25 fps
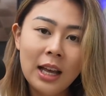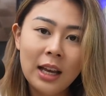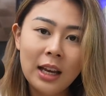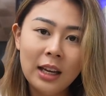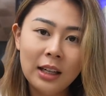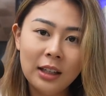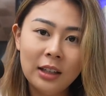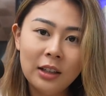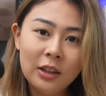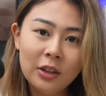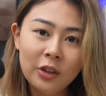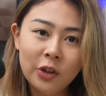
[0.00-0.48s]

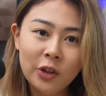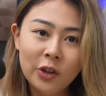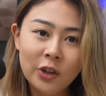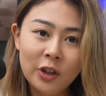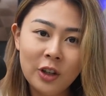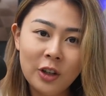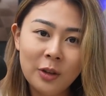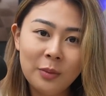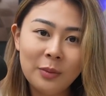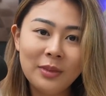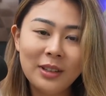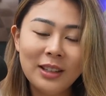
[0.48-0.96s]
In the long
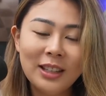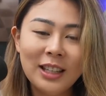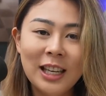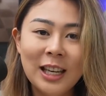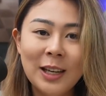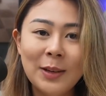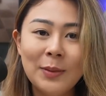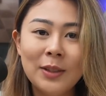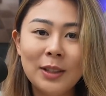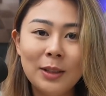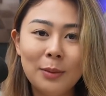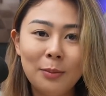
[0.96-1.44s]
term,
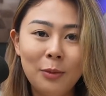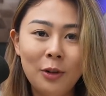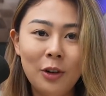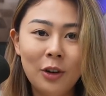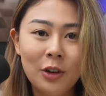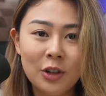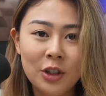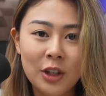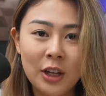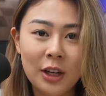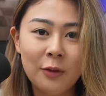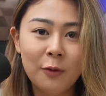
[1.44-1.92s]
keeps the
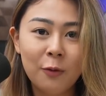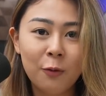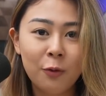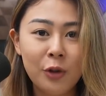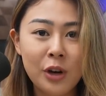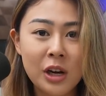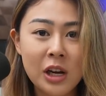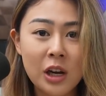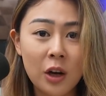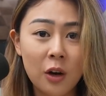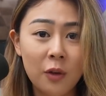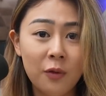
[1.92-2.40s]
blockchain
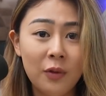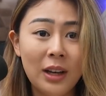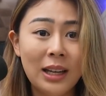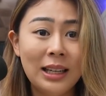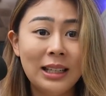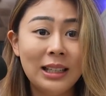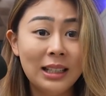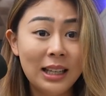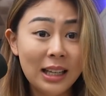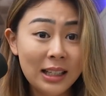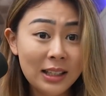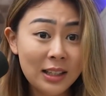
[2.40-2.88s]
free of
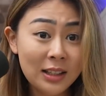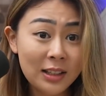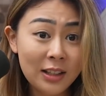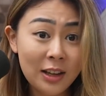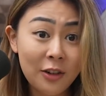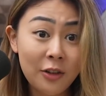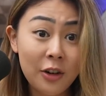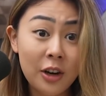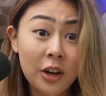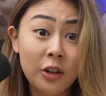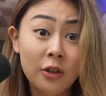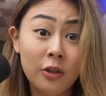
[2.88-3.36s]

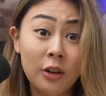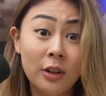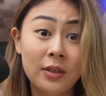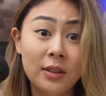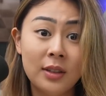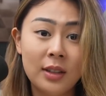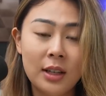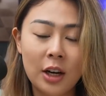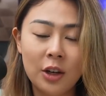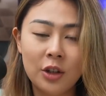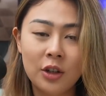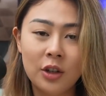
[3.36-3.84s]
unnecessary
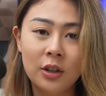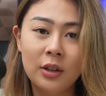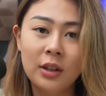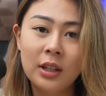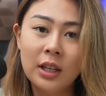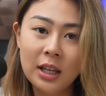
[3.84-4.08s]
transaction